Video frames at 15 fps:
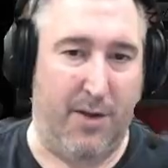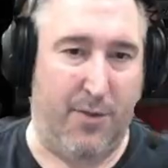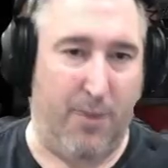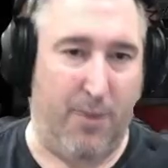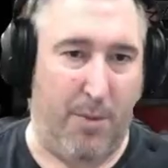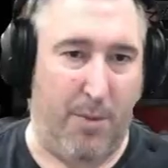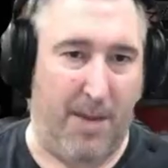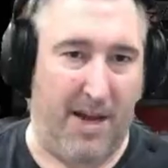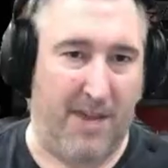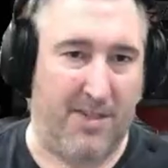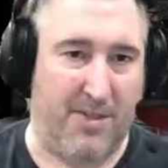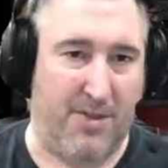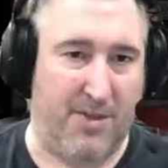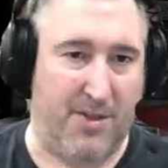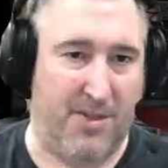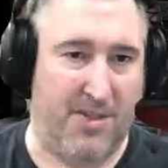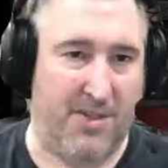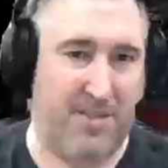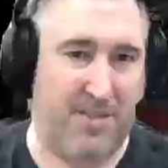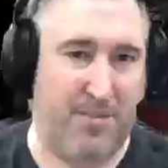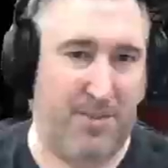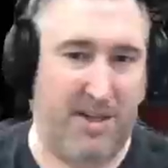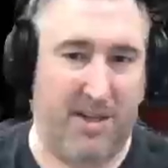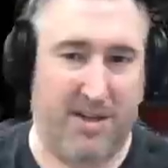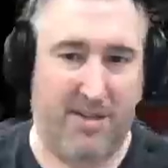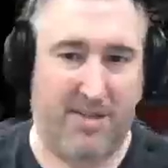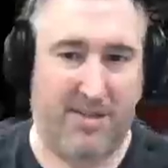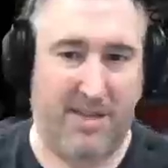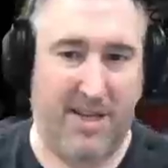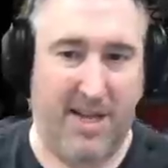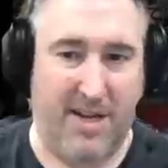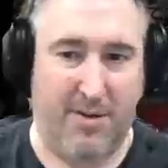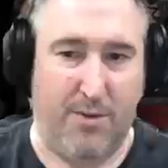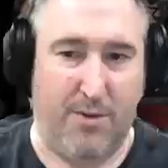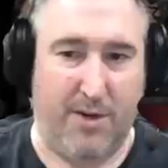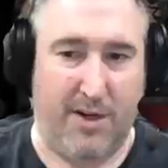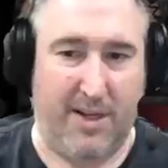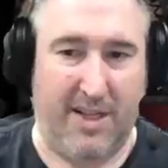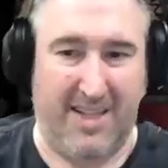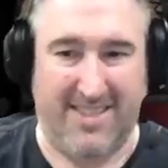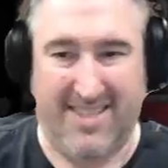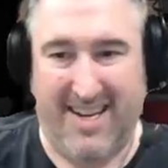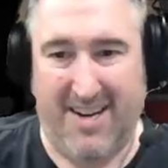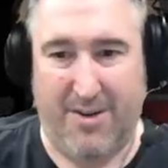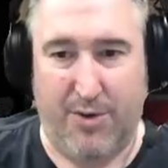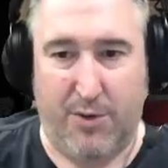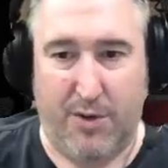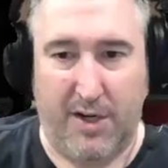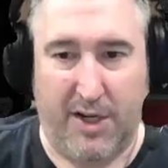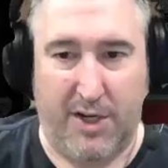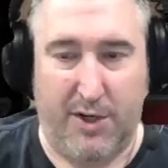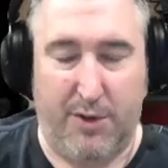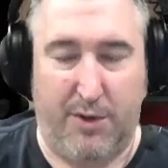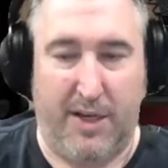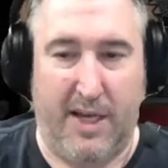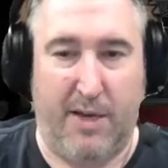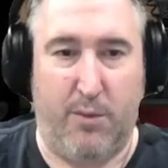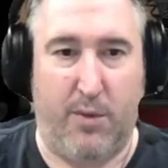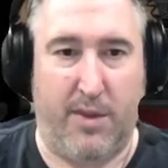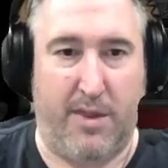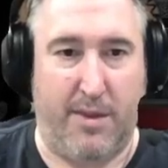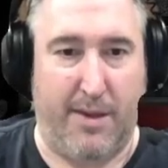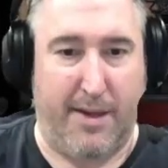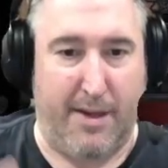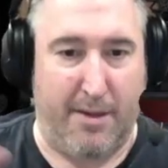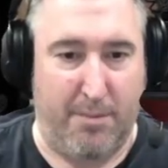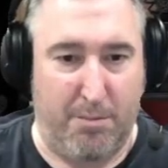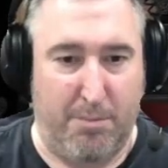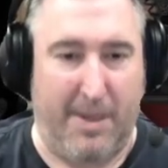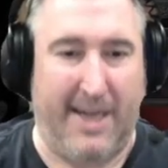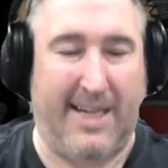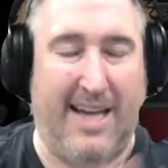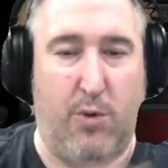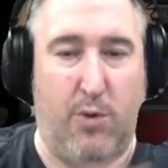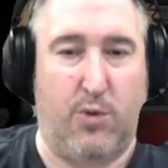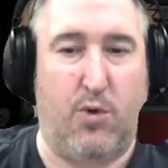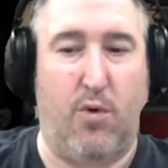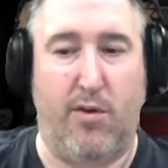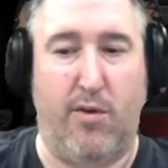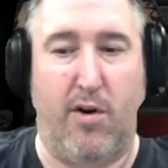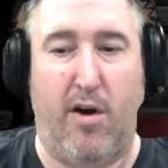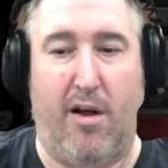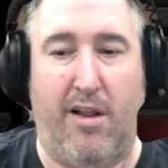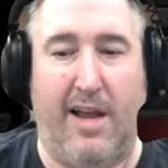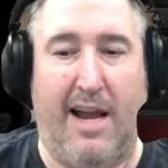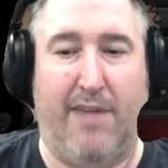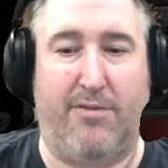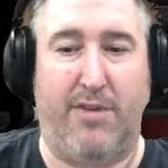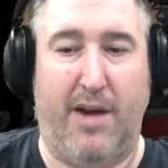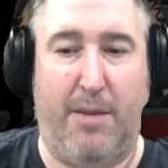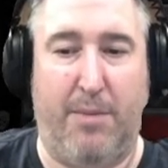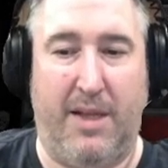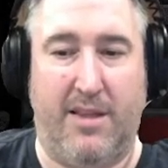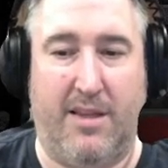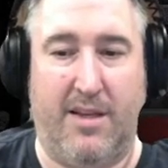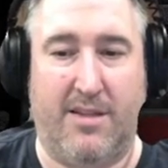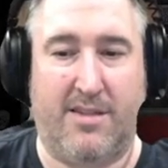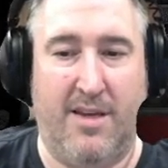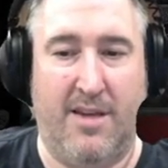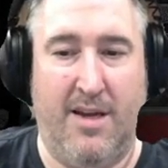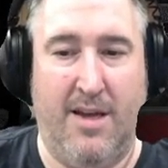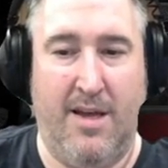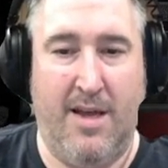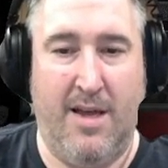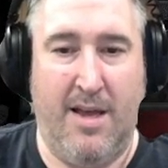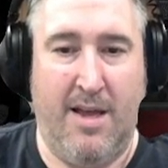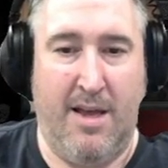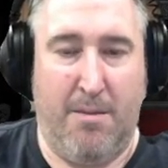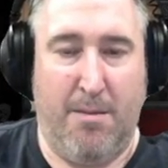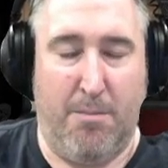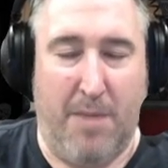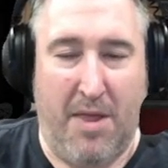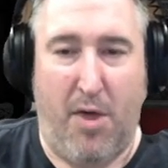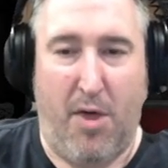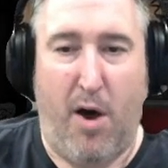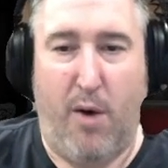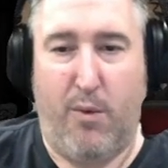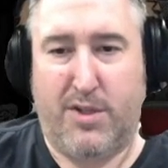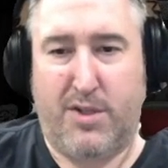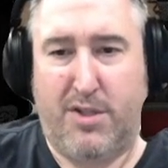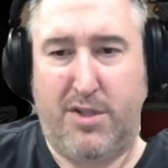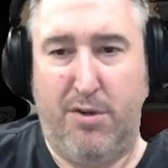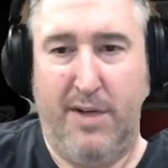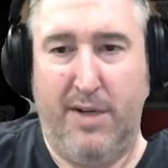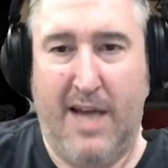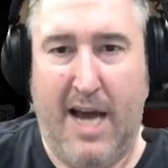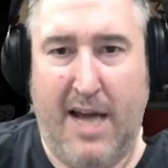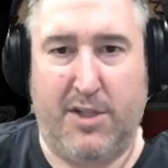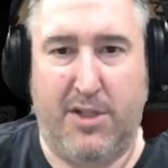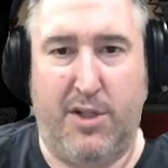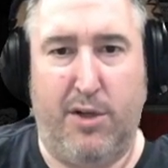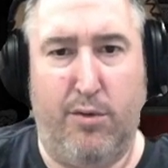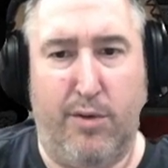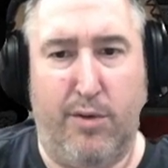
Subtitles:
throw it in my box though, just because. I don't know. Like I said, I don't know what I'm gonna do yet with my account overall after I beat this. My thought was to not do